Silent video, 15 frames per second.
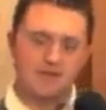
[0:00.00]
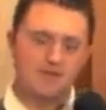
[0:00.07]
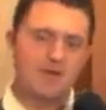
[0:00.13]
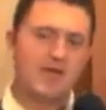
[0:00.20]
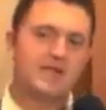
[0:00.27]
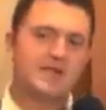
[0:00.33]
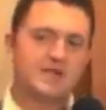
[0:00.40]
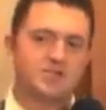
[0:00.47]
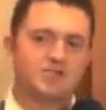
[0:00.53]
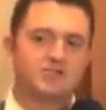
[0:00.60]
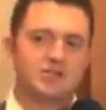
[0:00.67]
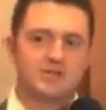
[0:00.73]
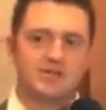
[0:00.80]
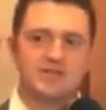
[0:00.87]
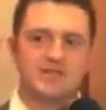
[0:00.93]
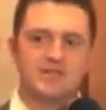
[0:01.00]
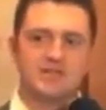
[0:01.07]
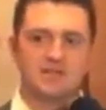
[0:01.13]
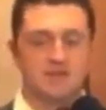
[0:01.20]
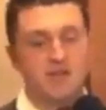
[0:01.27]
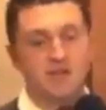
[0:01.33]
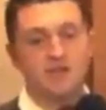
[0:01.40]
The main extremist
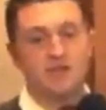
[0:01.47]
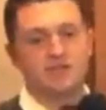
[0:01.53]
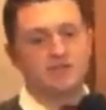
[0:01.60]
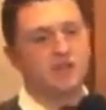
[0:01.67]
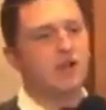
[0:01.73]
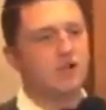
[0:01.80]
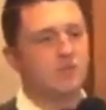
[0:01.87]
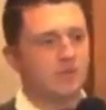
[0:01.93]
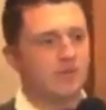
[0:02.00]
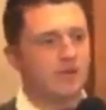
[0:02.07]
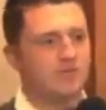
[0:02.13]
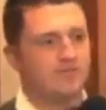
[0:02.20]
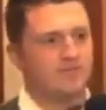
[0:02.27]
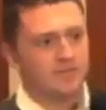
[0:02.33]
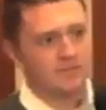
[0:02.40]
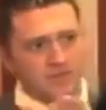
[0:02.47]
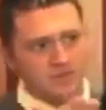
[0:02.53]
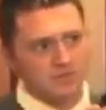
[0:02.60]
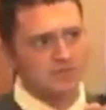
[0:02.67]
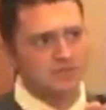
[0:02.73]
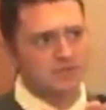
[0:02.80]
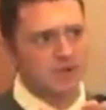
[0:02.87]
is, you know, the Stockholm bomber
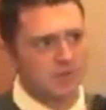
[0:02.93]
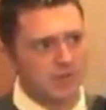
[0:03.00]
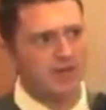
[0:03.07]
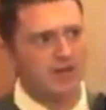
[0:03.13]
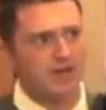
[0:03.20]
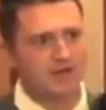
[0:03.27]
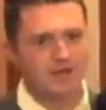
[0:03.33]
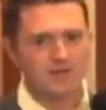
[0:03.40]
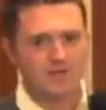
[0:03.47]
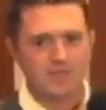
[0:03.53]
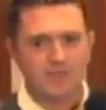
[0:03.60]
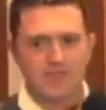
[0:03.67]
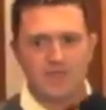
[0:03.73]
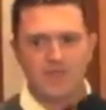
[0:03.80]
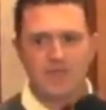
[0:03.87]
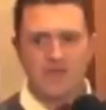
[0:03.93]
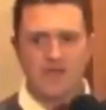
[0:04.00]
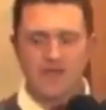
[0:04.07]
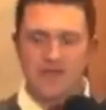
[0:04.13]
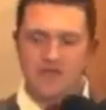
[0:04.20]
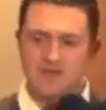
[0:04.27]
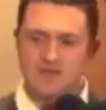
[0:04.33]
that we spoke about earlier.
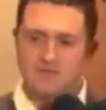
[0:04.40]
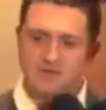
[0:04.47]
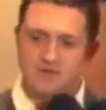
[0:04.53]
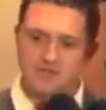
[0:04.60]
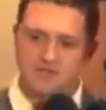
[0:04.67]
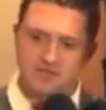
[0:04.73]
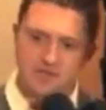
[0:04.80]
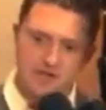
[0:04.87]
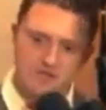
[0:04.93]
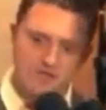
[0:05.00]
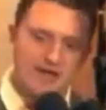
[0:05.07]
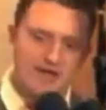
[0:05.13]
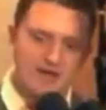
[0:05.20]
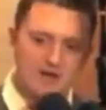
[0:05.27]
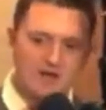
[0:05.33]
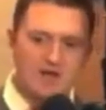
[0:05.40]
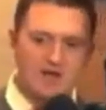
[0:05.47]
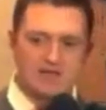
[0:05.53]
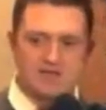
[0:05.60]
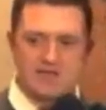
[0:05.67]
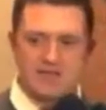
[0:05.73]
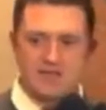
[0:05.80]
He was
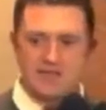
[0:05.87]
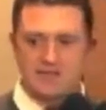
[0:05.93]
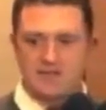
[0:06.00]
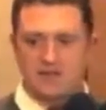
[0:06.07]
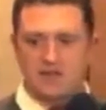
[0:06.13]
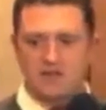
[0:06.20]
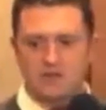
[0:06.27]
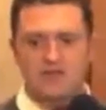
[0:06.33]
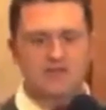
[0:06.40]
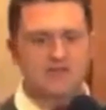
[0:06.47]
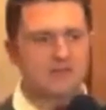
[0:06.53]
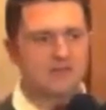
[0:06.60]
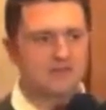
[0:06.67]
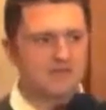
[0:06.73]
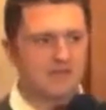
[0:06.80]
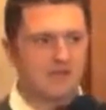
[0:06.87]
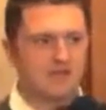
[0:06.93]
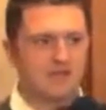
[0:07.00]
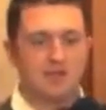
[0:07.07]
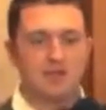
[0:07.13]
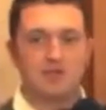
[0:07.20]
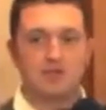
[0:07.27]
radicalised in the Luton Islamic
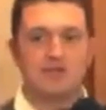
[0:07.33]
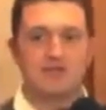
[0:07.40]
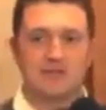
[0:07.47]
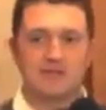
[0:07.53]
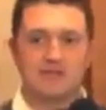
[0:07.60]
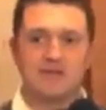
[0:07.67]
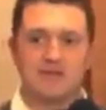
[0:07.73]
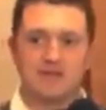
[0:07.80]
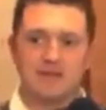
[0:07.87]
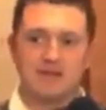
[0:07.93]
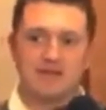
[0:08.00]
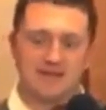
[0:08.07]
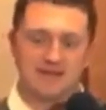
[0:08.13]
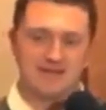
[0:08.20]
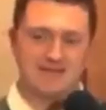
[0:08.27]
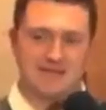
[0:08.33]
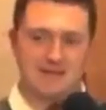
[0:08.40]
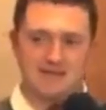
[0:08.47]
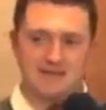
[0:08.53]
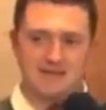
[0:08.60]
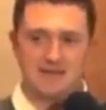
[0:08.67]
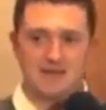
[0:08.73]
Centre. The Luton
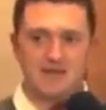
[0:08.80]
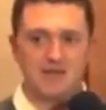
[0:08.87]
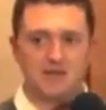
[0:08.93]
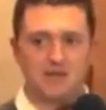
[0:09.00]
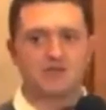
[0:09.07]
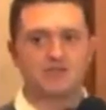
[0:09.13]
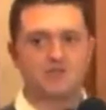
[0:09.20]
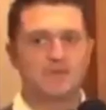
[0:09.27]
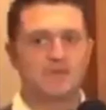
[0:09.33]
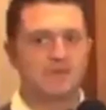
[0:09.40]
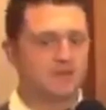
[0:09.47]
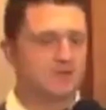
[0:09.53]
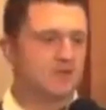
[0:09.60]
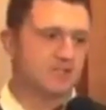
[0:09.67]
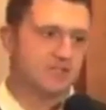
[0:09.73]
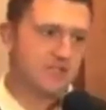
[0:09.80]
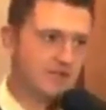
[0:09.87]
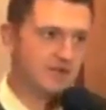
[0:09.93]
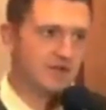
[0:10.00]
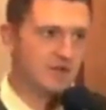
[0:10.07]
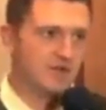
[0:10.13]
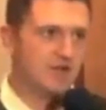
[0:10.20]
Islamic Centre used to be the Jewish
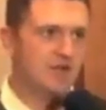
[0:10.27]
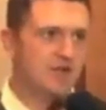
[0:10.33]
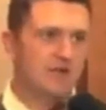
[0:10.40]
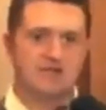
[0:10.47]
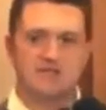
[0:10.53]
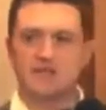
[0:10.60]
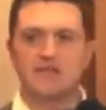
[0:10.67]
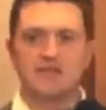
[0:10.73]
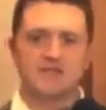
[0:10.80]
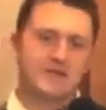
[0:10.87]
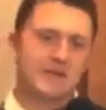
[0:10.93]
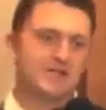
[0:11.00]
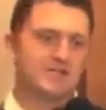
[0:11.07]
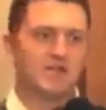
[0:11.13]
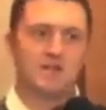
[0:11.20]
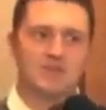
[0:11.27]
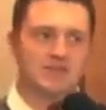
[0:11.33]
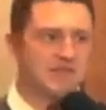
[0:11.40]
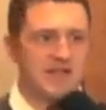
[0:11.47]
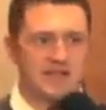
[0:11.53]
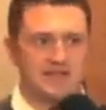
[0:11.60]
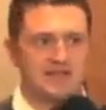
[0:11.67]
synagogue until they smashed it up,
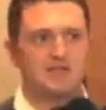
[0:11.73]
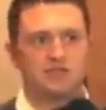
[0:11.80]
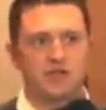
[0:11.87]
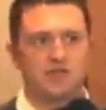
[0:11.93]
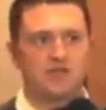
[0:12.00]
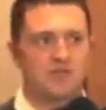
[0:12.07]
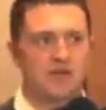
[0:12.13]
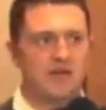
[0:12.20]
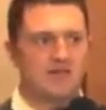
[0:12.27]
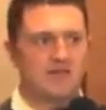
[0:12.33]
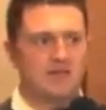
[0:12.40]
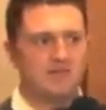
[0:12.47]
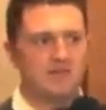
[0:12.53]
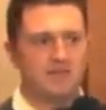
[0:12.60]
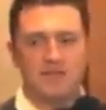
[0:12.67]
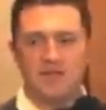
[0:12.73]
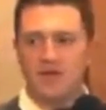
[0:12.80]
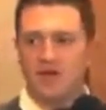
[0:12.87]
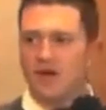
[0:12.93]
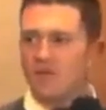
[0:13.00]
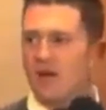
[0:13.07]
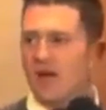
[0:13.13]
attacked it and drove them out of there.
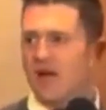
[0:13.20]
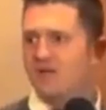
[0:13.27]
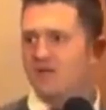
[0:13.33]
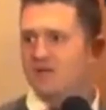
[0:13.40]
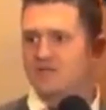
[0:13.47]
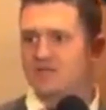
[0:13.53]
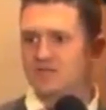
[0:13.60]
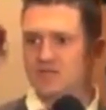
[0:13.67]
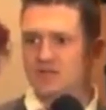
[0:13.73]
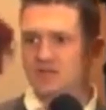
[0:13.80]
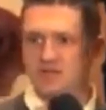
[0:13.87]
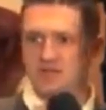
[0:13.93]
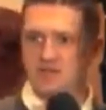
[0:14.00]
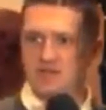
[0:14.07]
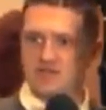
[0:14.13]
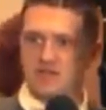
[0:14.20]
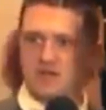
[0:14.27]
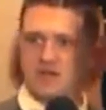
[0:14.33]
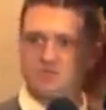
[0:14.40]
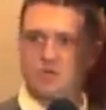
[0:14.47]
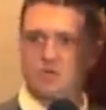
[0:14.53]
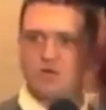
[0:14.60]
About 6 years
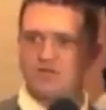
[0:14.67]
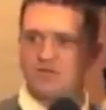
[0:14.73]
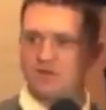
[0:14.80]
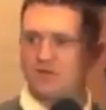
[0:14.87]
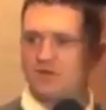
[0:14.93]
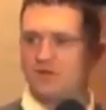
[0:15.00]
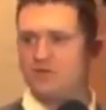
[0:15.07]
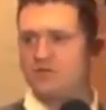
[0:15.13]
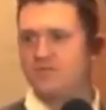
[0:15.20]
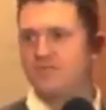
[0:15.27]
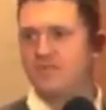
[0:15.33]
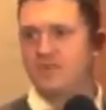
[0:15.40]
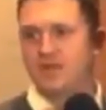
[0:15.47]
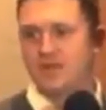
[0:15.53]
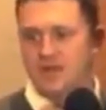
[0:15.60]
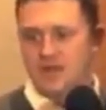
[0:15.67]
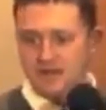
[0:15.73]
ago, I was walking through Luton